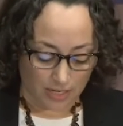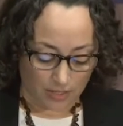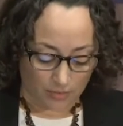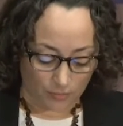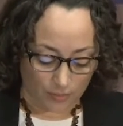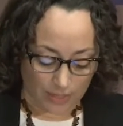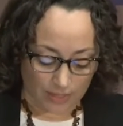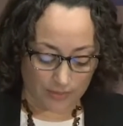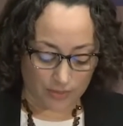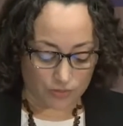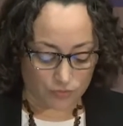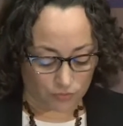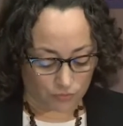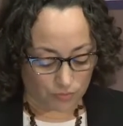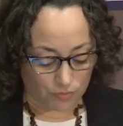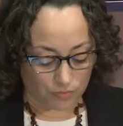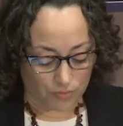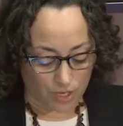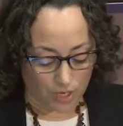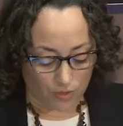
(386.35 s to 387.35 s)
We in this
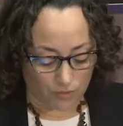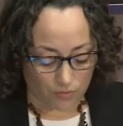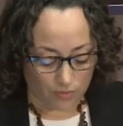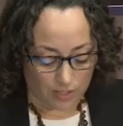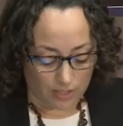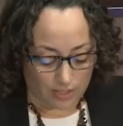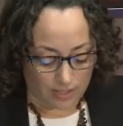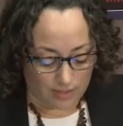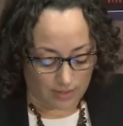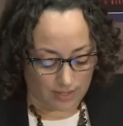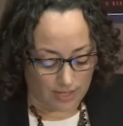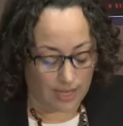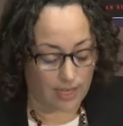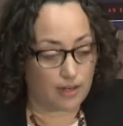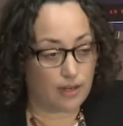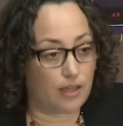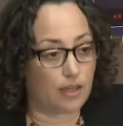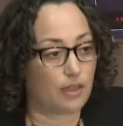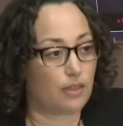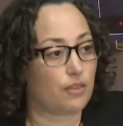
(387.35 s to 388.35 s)
room know
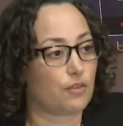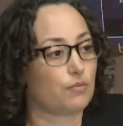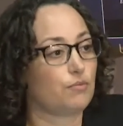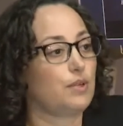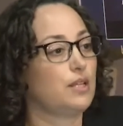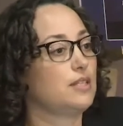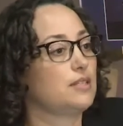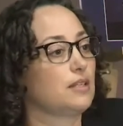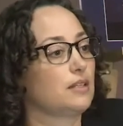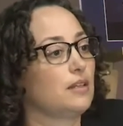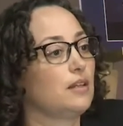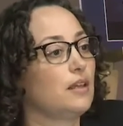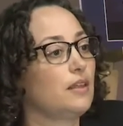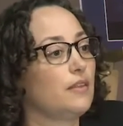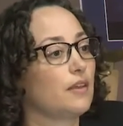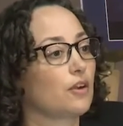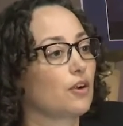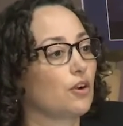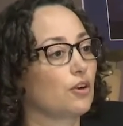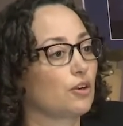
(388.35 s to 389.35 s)
that the reason
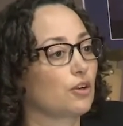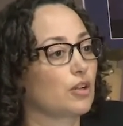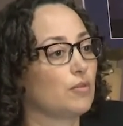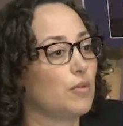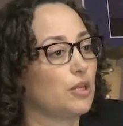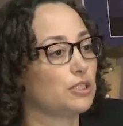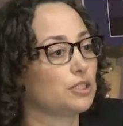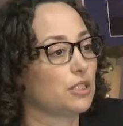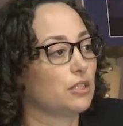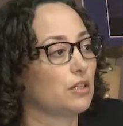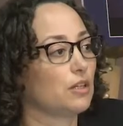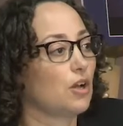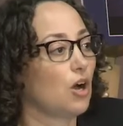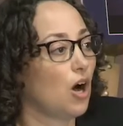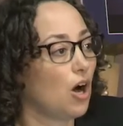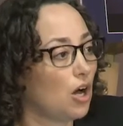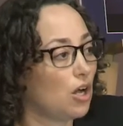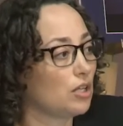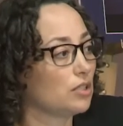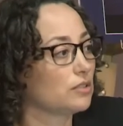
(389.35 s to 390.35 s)
the Kerner Commission
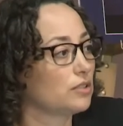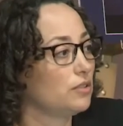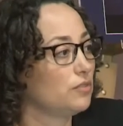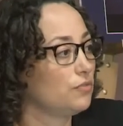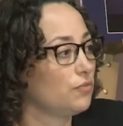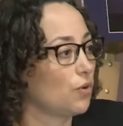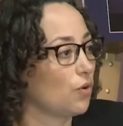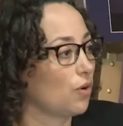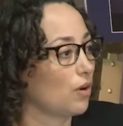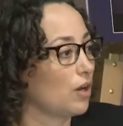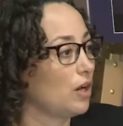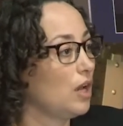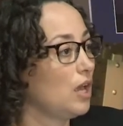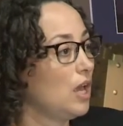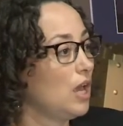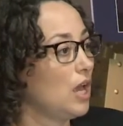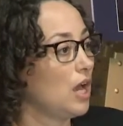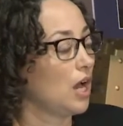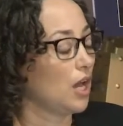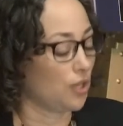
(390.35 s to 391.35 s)
called for
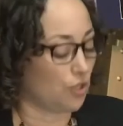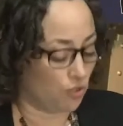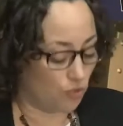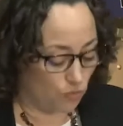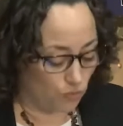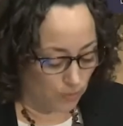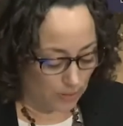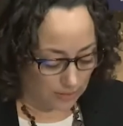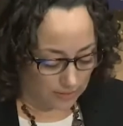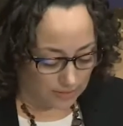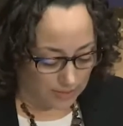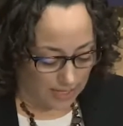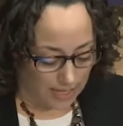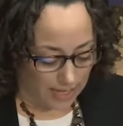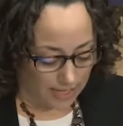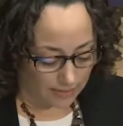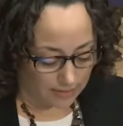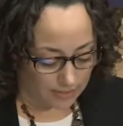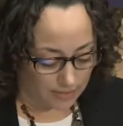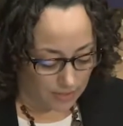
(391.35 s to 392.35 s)
a new will to
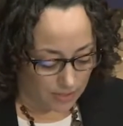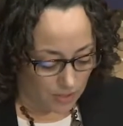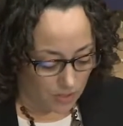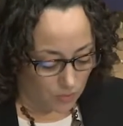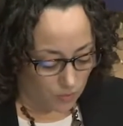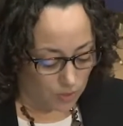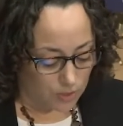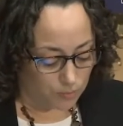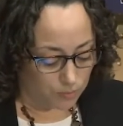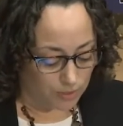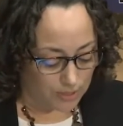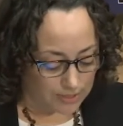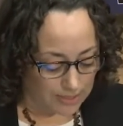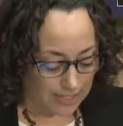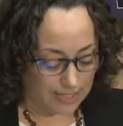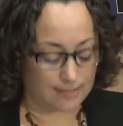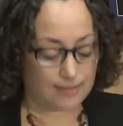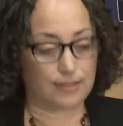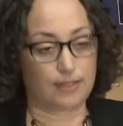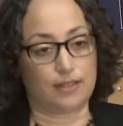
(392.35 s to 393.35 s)
act was
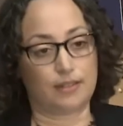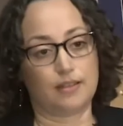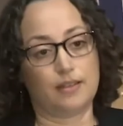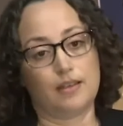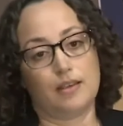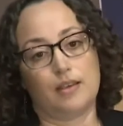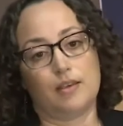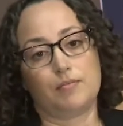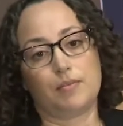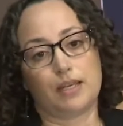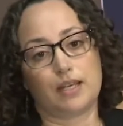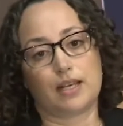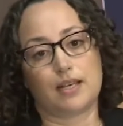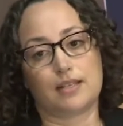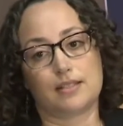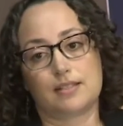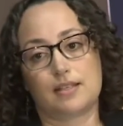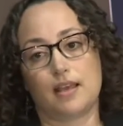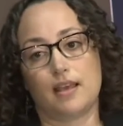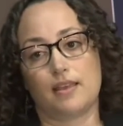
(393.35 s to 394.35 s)
precisely
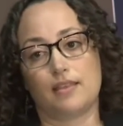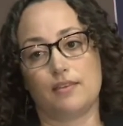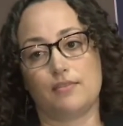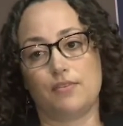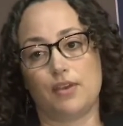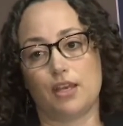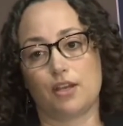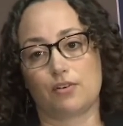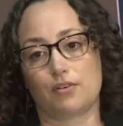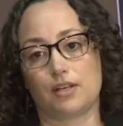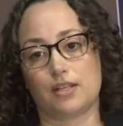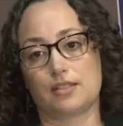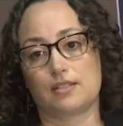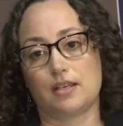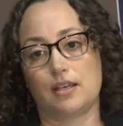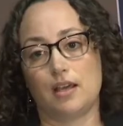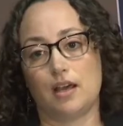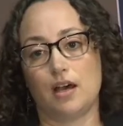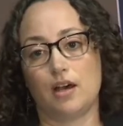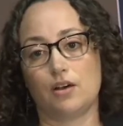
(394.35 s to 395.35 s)
because the vagaries
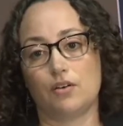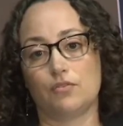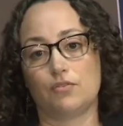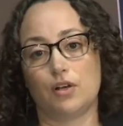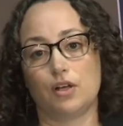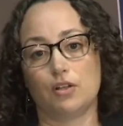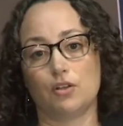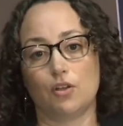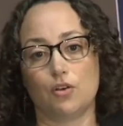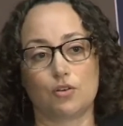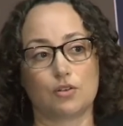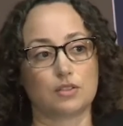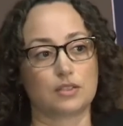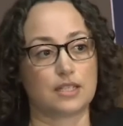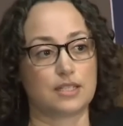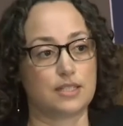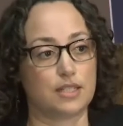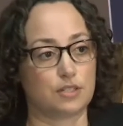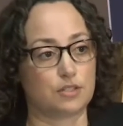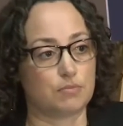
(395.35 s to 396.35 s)
of local
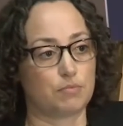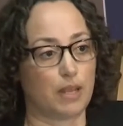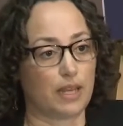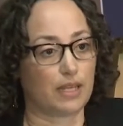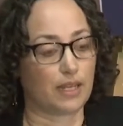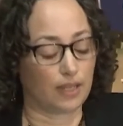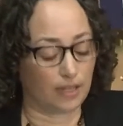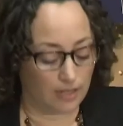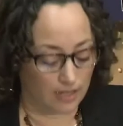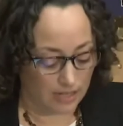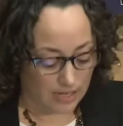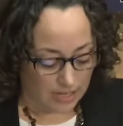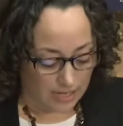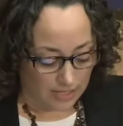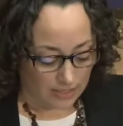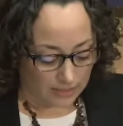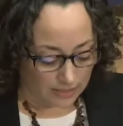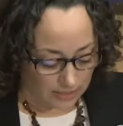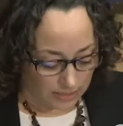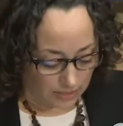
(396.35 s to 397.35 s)
decision-making
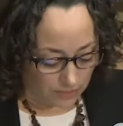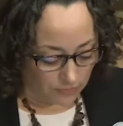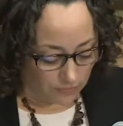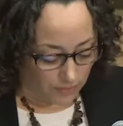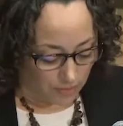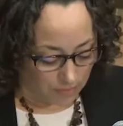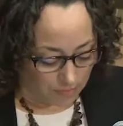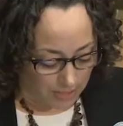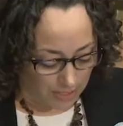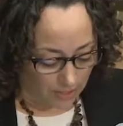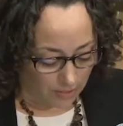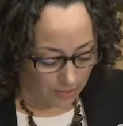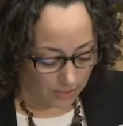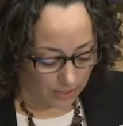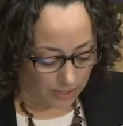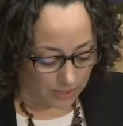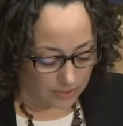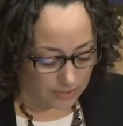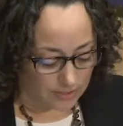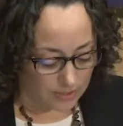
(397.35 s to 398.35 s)
leave
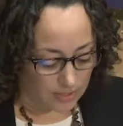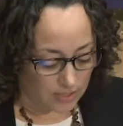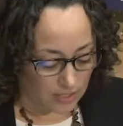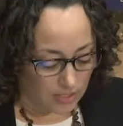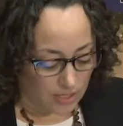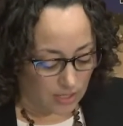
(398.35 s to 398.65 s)
Americans